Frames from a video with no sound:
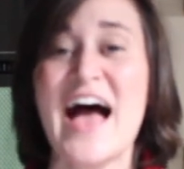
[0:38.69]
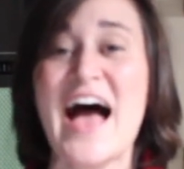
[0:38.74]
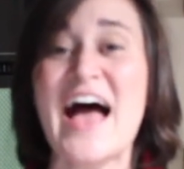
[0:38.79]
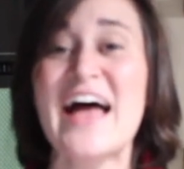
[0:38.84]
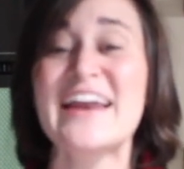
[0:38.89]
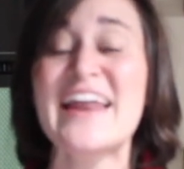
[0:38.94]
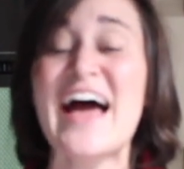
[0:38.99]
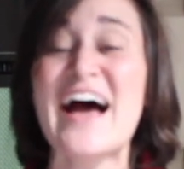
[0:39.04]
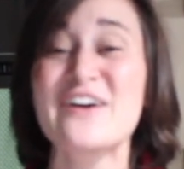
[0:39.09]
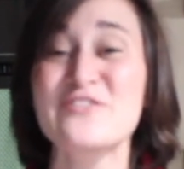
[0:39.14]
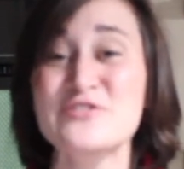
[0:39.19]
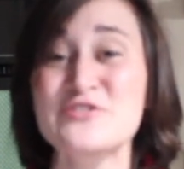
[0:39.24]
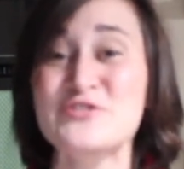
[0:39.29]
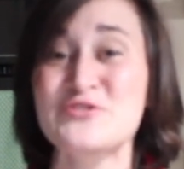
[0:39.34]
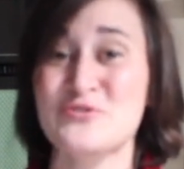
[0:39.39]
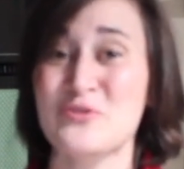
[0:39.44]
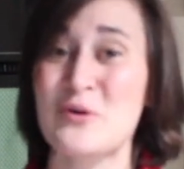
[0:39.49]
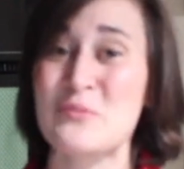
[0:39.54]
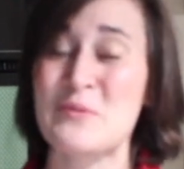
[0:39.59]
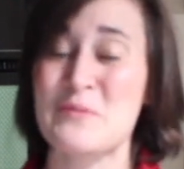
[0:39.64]
and how to
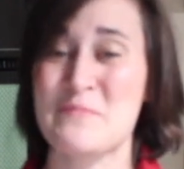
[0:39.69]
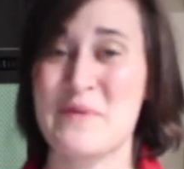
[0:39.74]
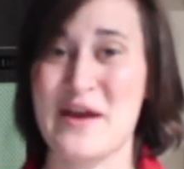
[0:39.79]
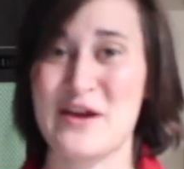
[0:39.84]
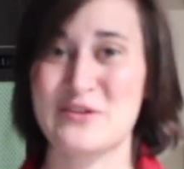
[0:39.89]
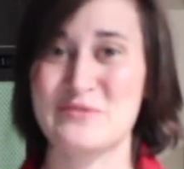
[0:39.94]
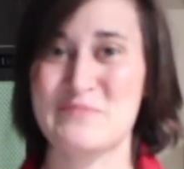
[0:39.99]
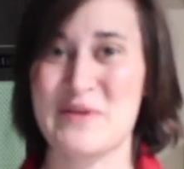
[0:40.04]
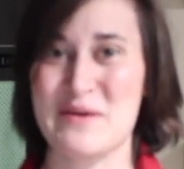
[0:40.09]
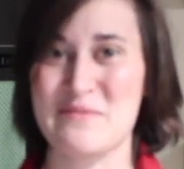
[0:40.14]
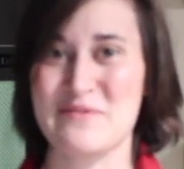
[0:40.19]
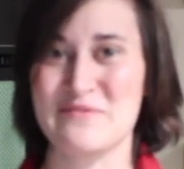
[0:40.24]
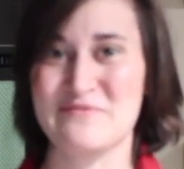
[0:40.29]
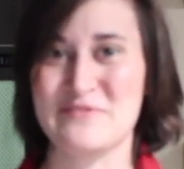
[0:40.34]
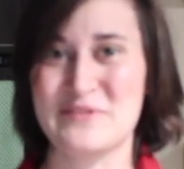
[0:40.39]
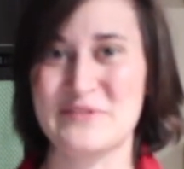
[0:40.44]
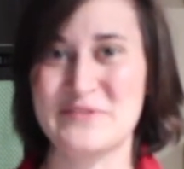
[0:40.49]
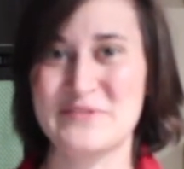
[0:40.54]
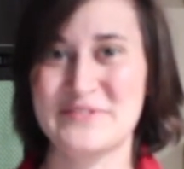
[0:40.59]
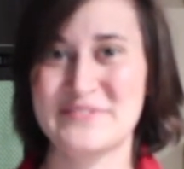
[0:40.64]
store prepared baby
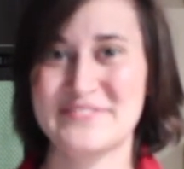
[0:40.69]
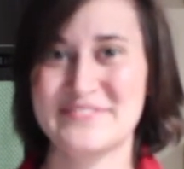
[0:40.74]
food.